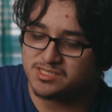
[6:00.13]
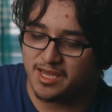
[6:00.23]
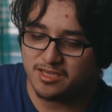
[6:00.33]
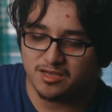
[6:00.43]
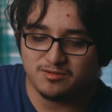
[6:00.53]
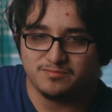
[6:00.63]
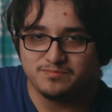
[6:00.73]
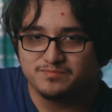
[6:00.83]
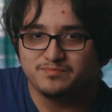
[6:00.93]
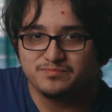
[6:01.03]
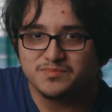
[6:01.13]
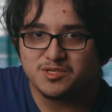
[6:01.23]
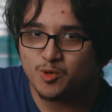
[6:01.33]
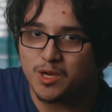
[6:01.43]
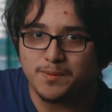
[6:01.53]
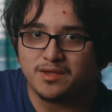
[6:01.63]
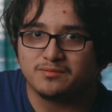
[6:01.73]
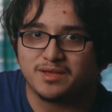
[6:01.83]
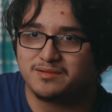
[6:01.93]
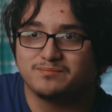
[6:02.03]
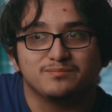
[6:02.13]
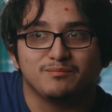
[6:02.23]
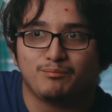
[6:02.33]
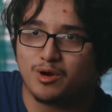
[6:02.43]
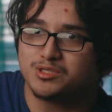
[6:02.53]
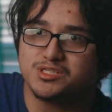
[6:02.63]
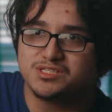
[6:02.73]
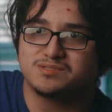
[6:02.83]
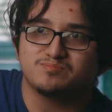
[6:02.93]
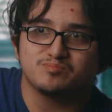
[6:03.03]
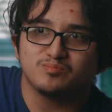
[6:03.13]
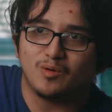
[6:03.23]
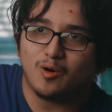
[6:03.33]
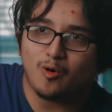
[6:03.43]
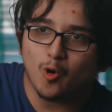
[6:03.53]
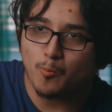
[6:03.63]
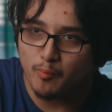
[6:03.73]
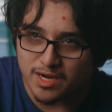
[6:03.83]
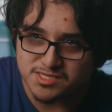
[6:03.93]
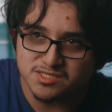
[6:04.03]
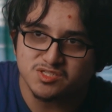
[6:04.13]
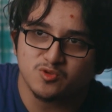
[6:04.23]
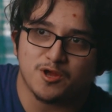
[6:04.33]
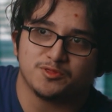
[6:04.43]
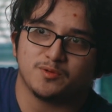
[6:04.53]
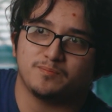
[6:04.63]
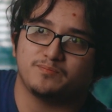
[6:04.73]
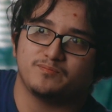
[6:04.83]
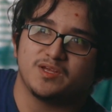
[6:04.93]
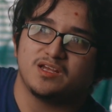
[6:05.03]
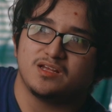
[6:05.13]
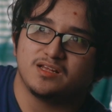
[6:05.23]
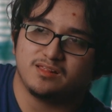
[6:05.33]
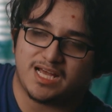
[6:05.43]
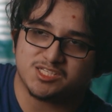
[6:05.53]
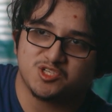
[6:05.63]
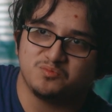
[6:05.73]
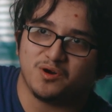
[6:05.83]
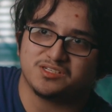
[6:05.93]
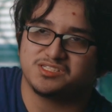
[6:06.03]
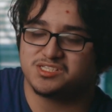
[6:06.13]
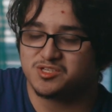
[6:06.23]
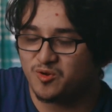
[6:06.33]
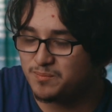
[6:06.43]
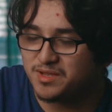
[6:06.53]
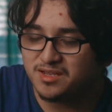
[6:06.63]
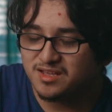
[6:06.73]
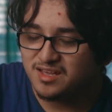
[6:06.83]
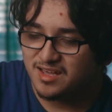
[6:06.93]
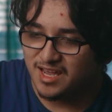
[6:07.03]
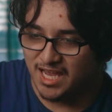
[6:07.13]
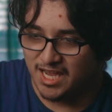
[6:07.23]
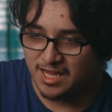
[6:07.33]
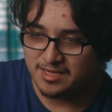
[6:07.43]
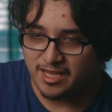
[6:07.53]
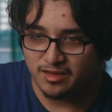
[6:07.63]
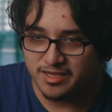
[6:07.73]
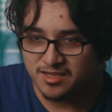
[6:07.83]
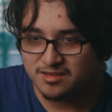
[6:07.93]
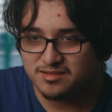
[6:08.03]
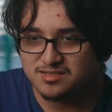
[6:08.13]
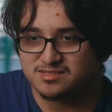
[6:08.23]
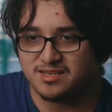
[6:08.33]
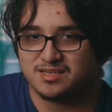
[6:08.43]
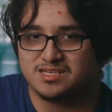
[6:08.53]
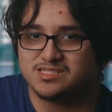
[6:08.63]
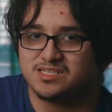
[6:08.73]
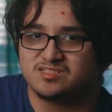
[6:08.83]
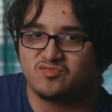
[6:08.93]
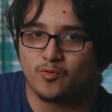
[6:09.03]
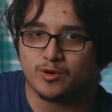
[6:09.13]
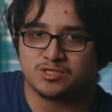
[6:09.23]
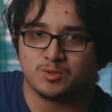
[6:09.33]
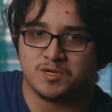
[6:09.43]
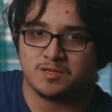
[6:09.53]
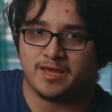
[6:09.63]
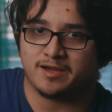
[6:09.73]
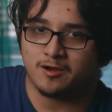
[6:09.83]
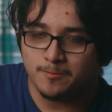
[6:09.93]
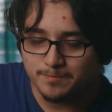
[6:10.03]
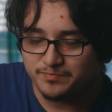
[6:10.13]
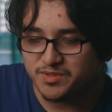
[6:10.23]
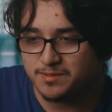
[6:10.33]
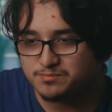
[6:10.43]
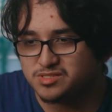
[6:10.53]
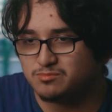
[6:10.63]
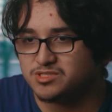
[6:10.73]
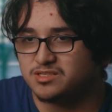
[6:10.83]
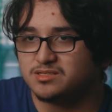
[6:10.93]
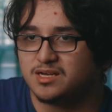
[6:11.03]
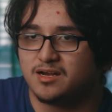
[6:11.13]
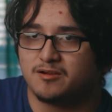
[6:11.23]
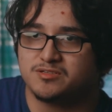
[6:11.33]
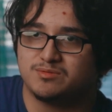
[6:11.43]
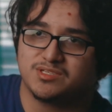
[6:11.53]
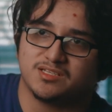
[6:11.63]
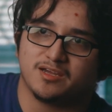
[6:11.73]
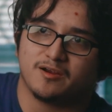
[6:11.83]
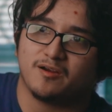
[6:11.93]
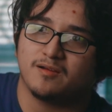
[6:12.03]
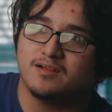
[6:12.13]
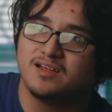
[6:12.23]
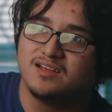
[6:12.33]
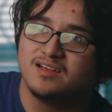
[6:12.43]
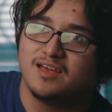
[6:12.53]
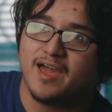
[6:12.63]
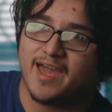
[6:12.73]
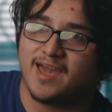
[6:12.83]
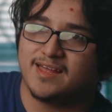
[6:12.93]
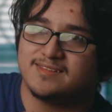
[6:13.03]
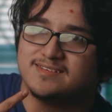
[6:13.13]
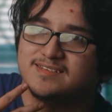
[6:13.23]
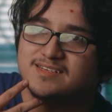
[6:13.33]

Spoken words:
he's like creepy. Like Marsh's whole presence throughout the last 2 books is just creepy, and I like it because like he's this force where you're like, oh, yep, someone's gonna die or someone's gonna get hurt, and